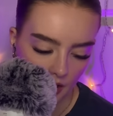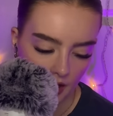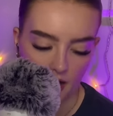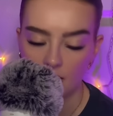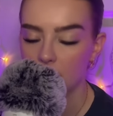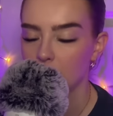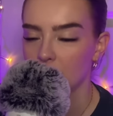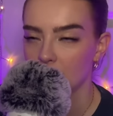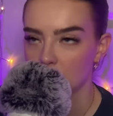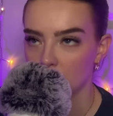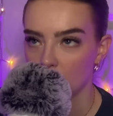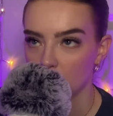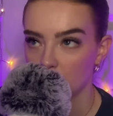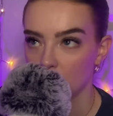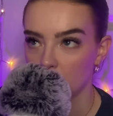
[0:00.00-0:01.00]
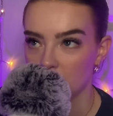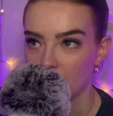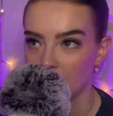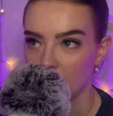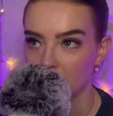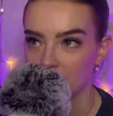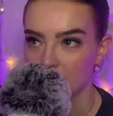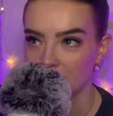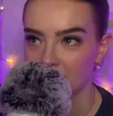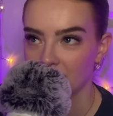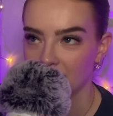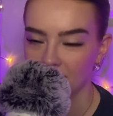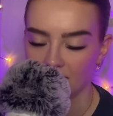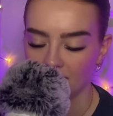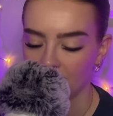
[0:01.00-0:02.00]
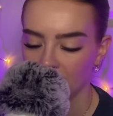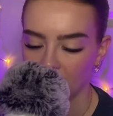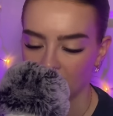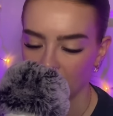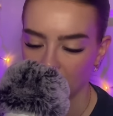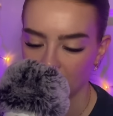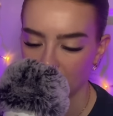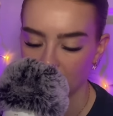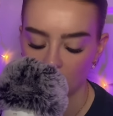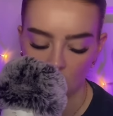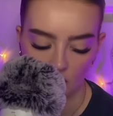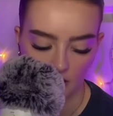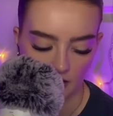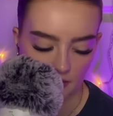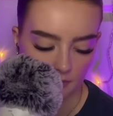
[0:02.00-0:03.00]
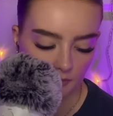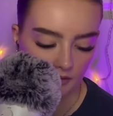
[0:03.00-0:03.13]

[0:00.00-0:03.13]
I made Josh watch that recently, and iconic.